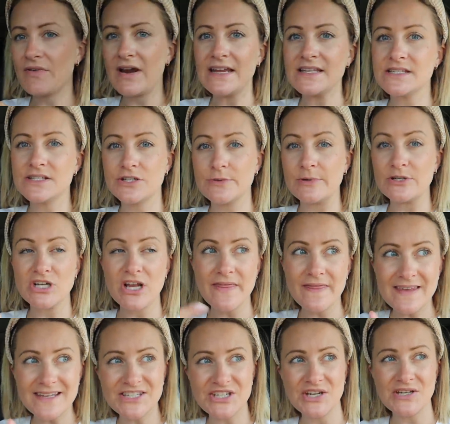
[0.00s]
it rains too much.
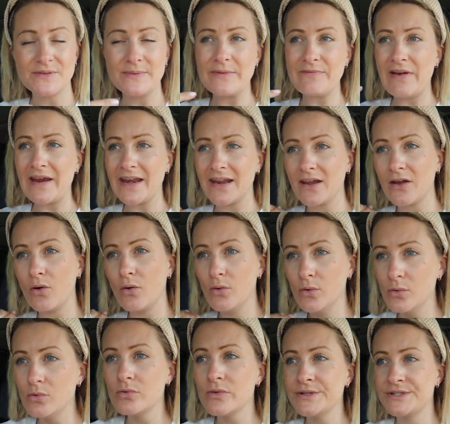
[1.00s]
Like this year, it's been raining
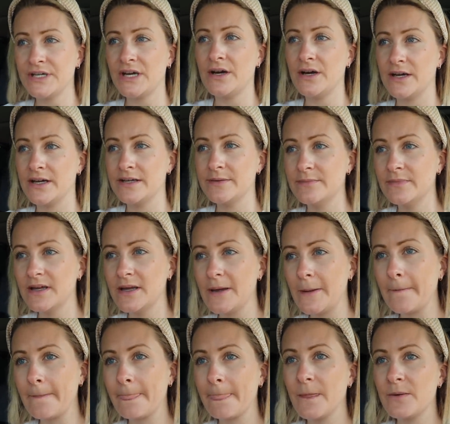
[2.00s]
all the time.
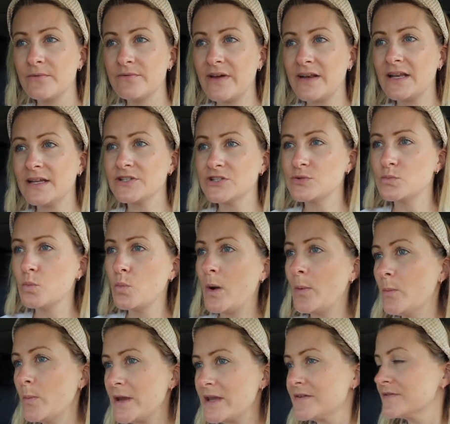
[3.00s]
We've had like
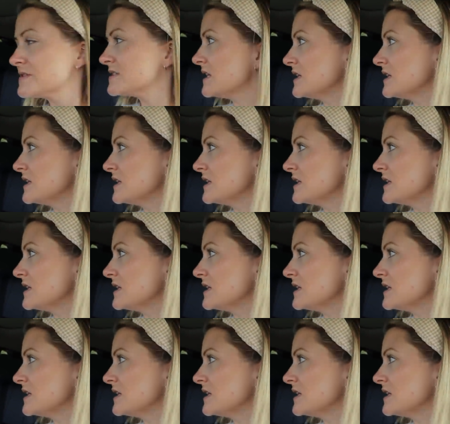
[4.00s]
1 week of